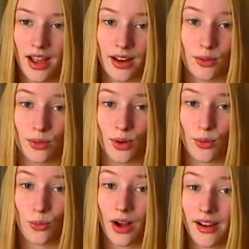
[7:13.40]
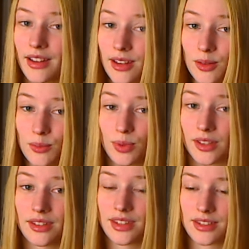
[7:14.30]
I don't know why,
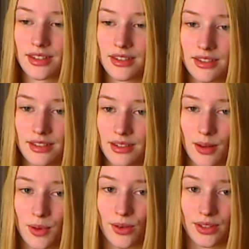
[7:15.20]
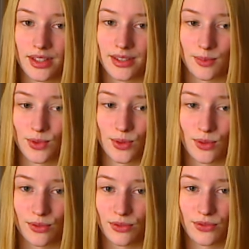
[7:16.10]
but this is apparently some sort
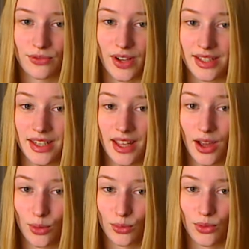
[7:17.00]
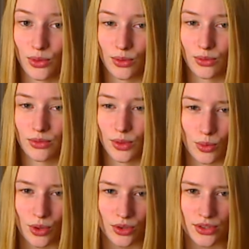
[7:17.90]
of finding out the
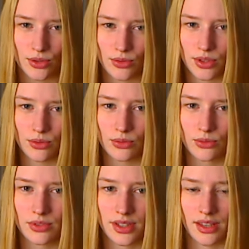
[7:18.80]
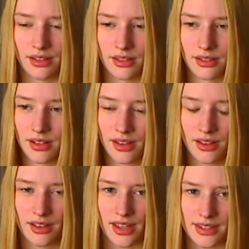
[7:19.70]
words you use and
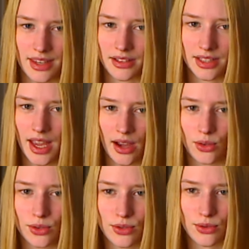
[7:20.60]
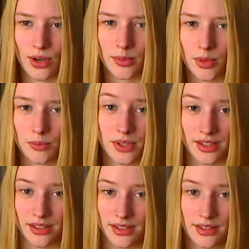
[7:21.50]
exactly how you describe it,
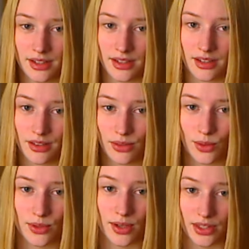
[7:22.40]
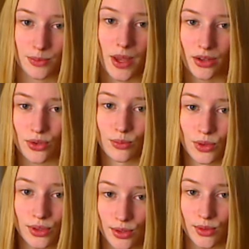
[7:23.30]
because those on the spectrum
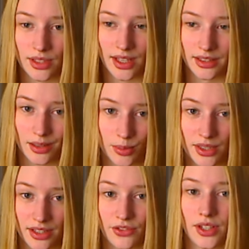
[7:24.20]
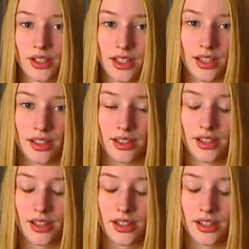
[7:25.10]
will do it a little bit differently.